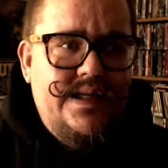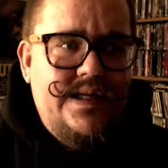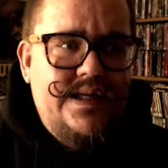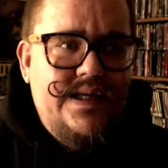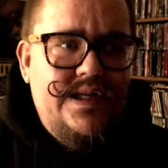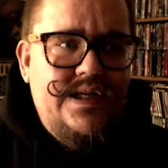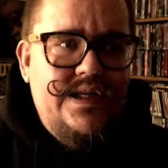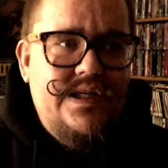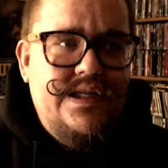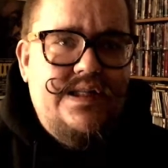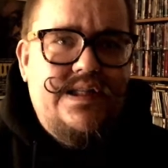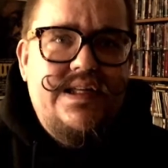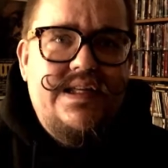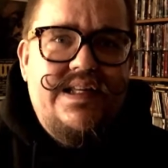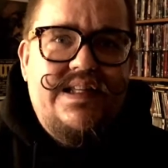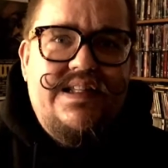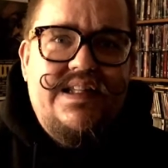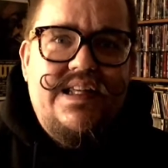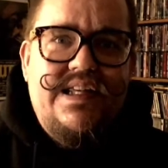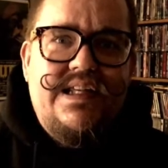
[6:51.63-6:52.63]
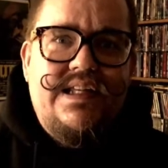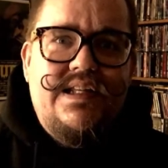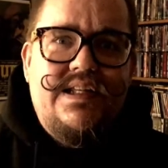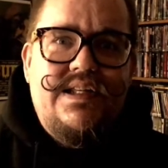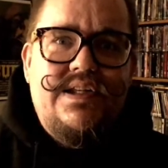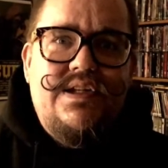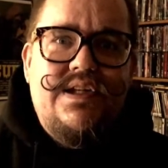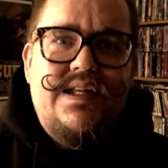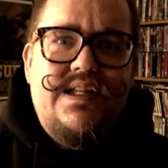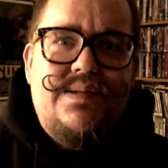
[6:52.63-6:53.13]

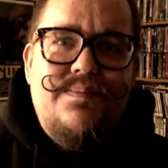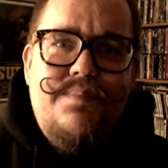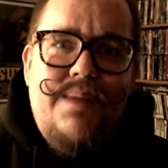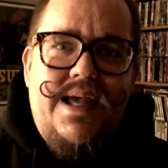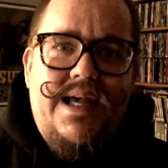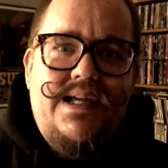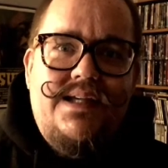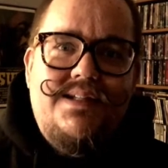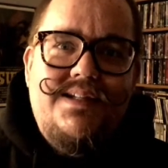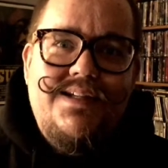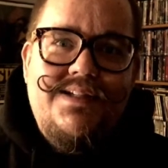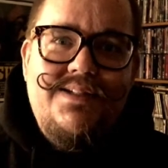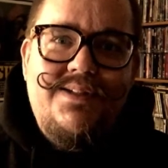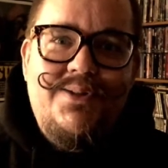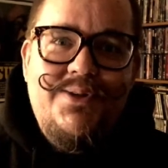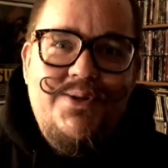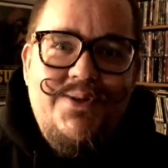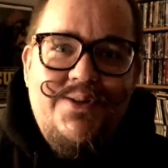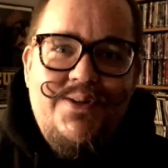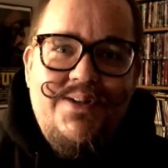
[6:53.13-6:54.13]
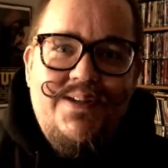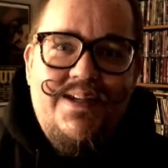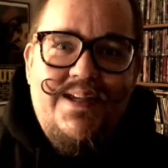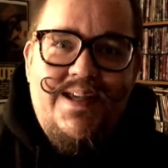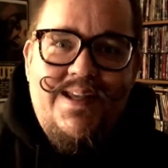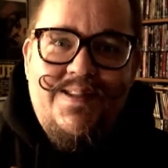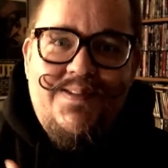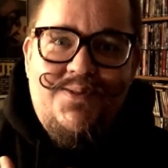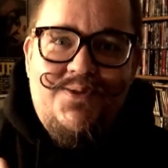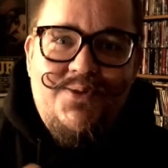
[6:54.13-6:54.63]
it makes us look
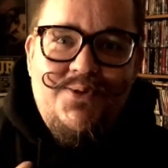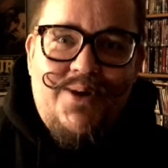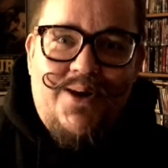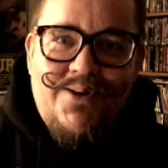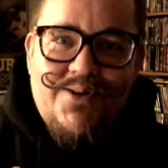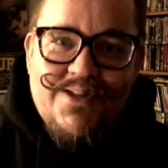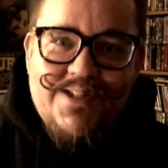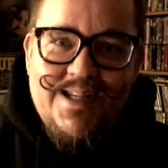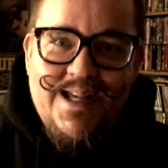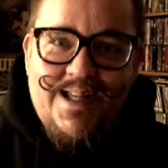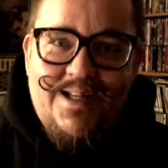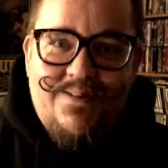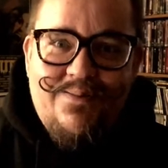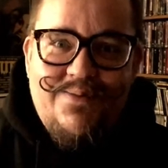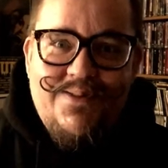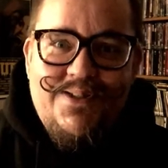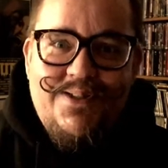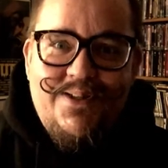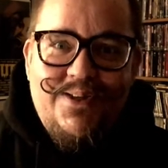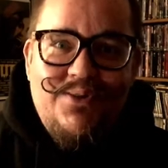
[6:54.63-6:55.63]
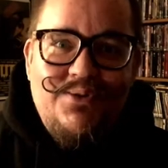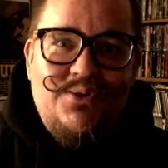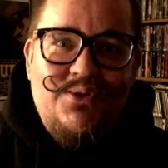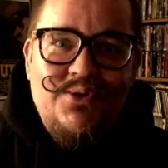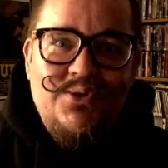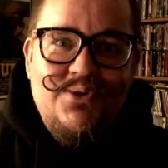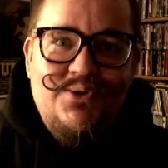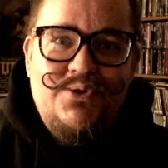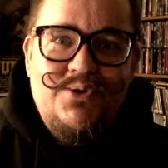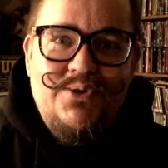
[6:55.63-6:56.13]
into ourselves, you know,
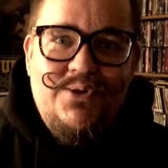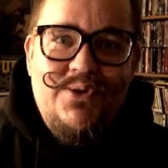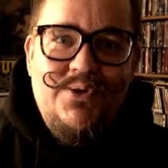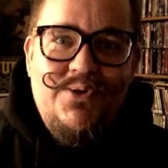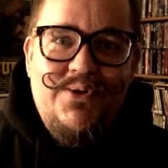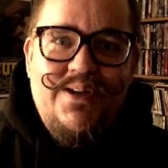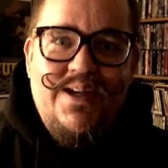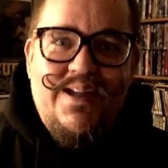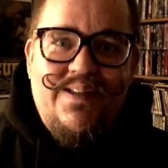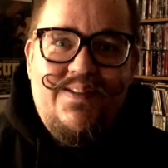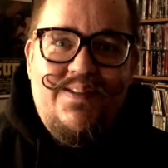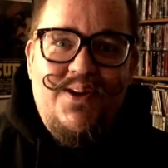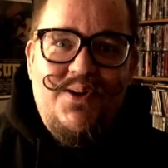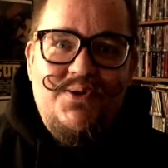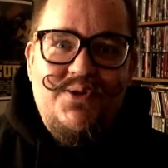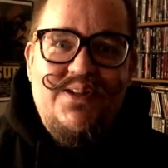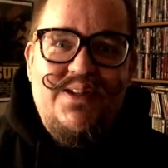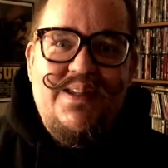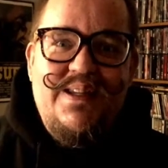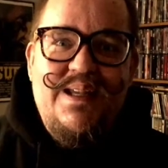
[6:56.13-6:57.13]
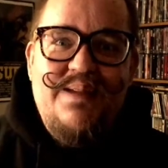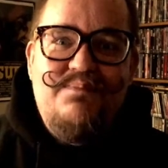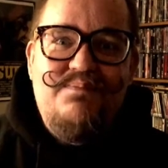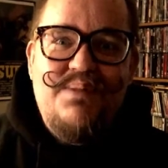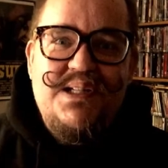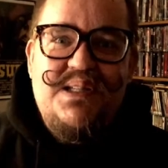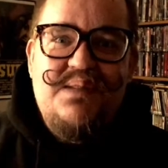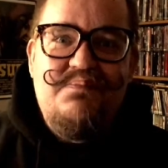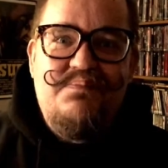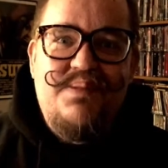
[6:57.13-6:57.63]
to look at those
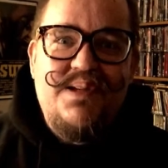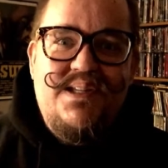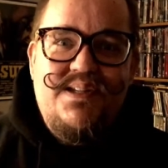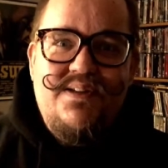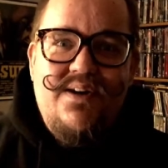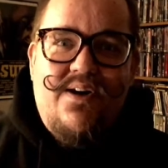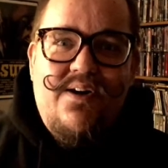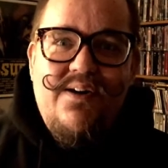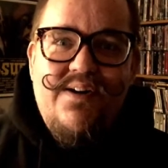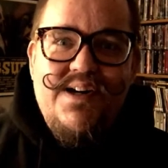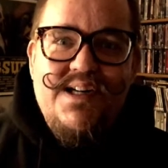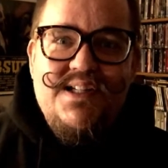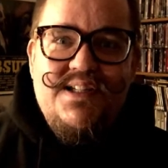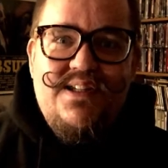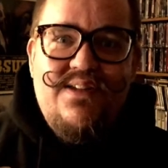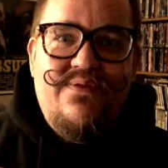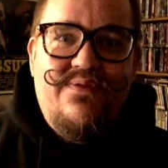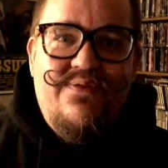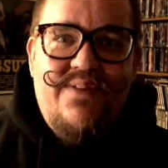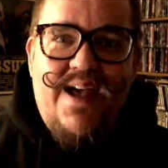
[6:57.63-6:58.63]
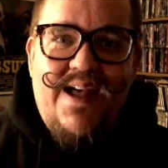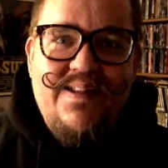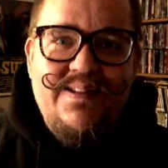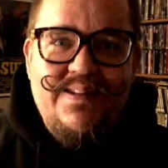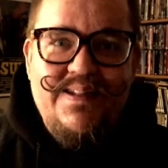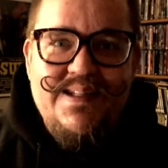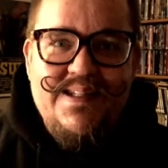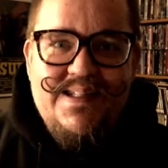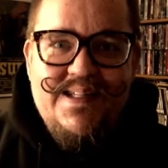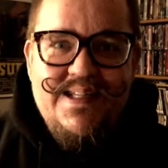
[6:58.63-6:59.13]
deepest, bizarrest
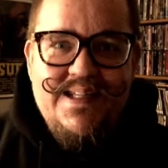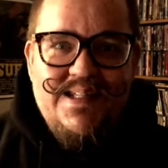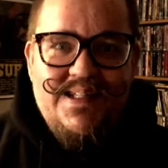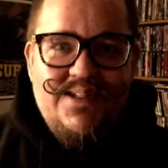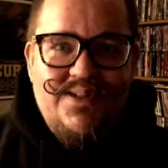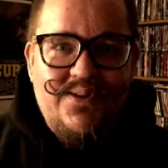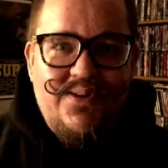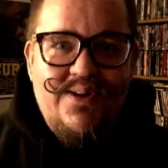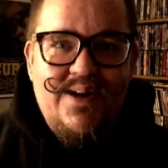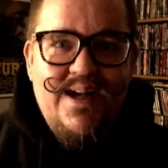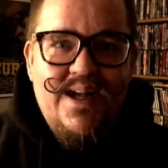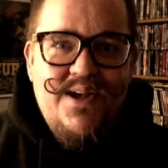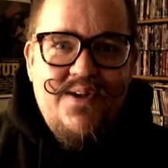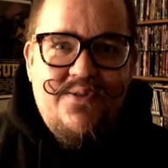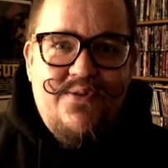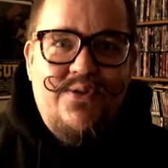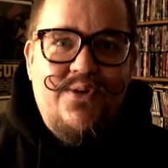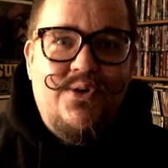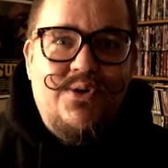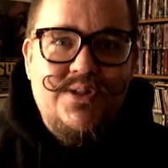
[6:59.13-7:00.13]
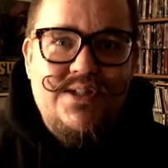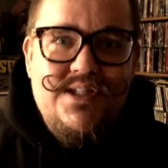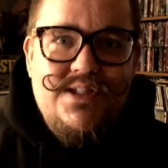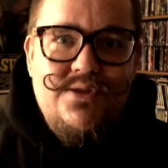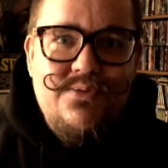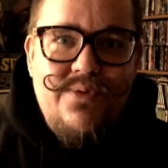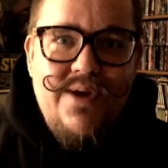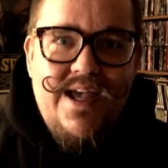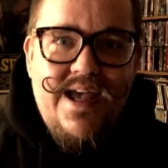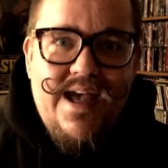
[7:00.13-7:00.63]
fantasies or
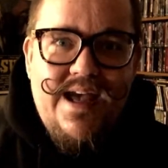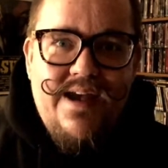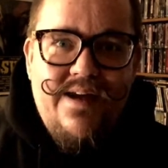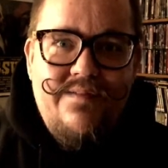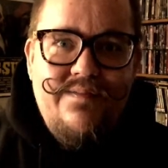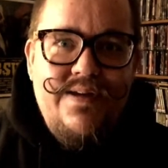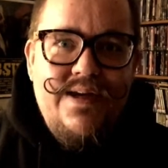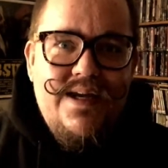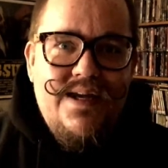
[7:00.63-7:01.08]
thoughts we have,